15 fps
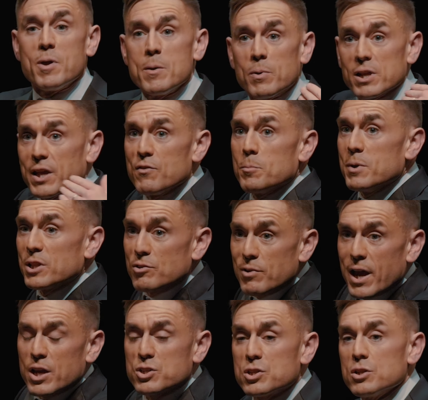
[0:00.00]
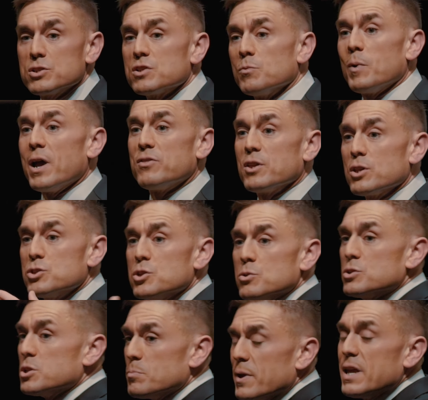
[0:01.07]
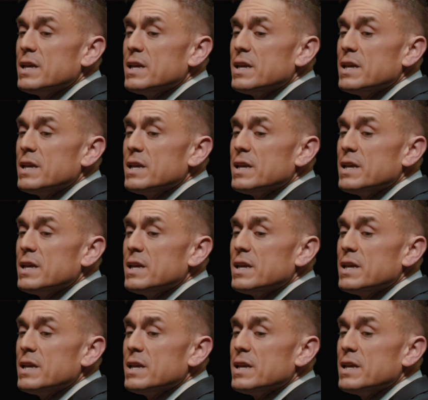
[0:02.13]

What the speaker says: people are giving me directions of where things used to be.